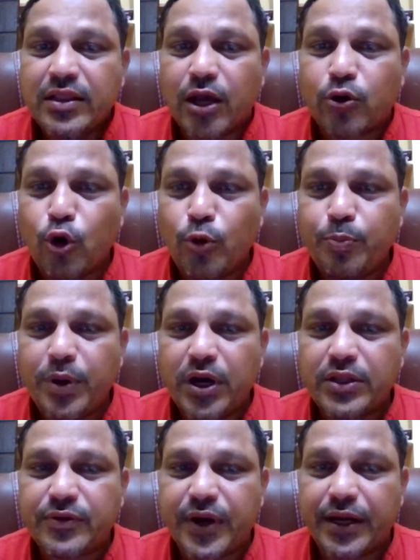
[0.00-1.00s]
The crude
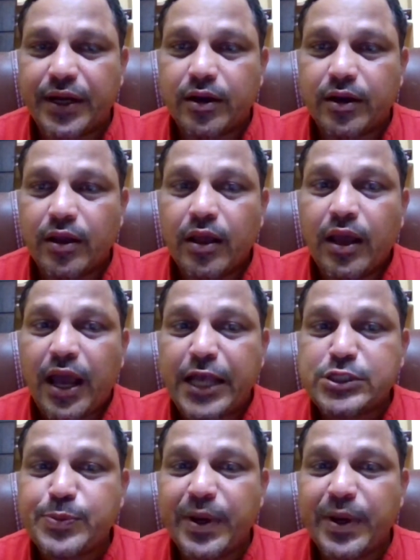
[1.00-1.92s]
birth rate has